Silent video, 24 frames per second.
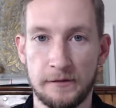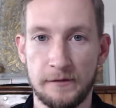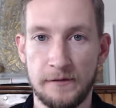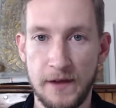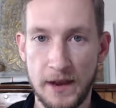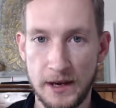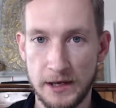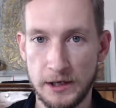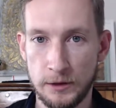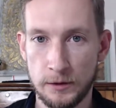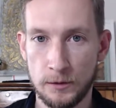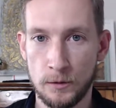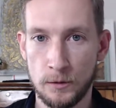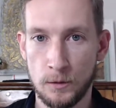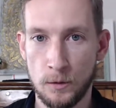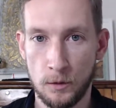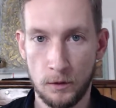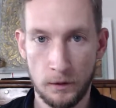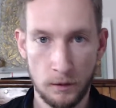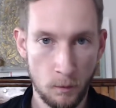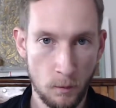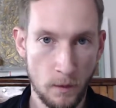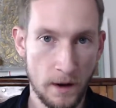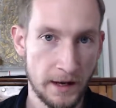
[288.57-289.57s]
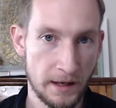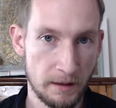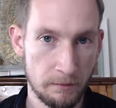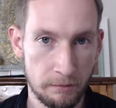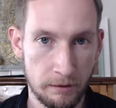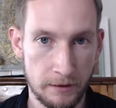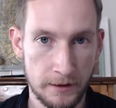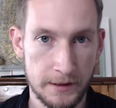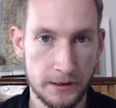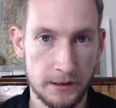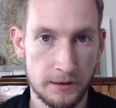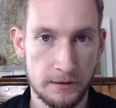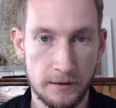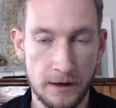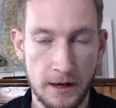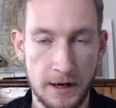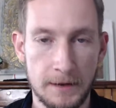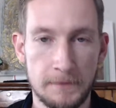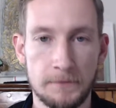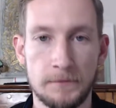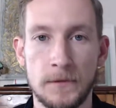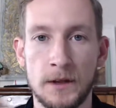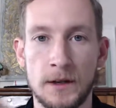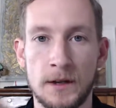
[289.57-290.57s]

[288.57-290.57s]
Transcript: venue or a wedding planner, right?